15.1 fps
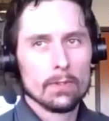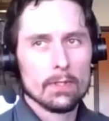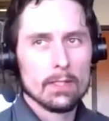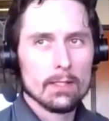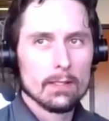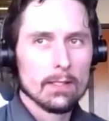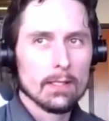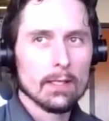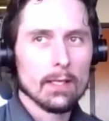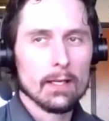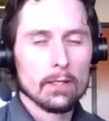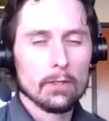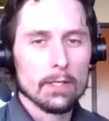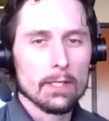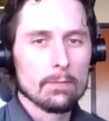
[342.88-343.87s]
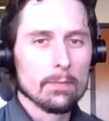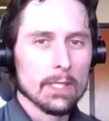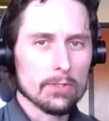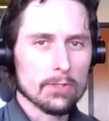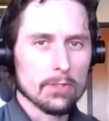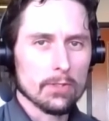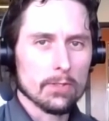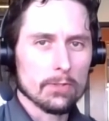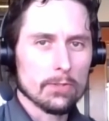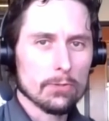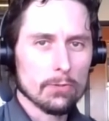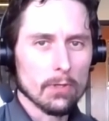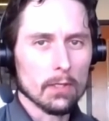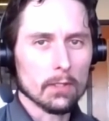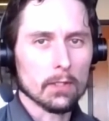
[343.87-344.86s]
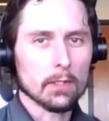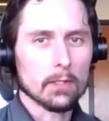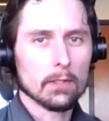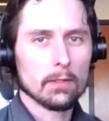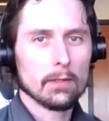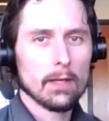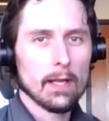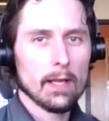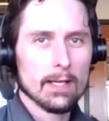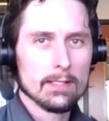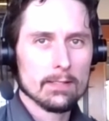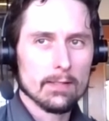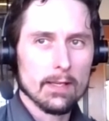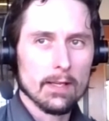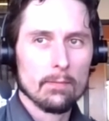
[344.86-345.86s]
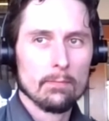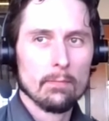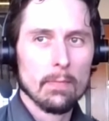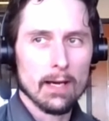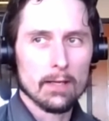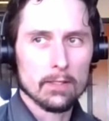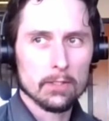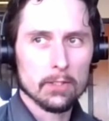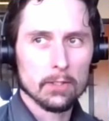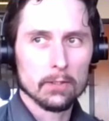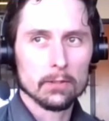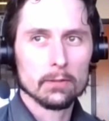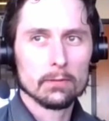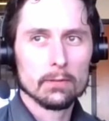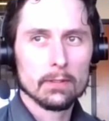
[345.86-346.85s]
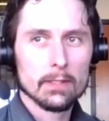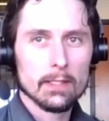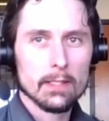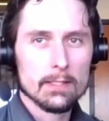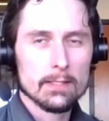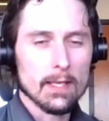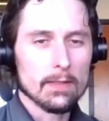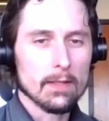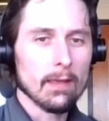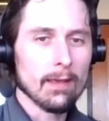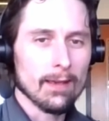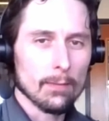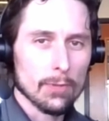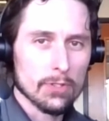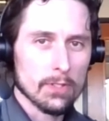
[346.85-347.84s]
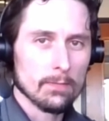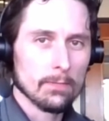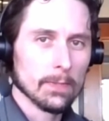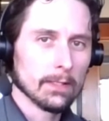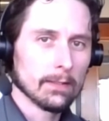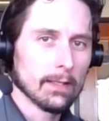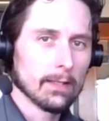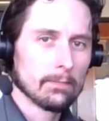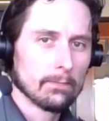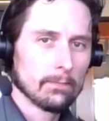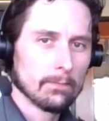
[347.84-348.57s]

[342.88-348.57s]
the, the concrete mixer truck has like a monitor inside the cab or something like that?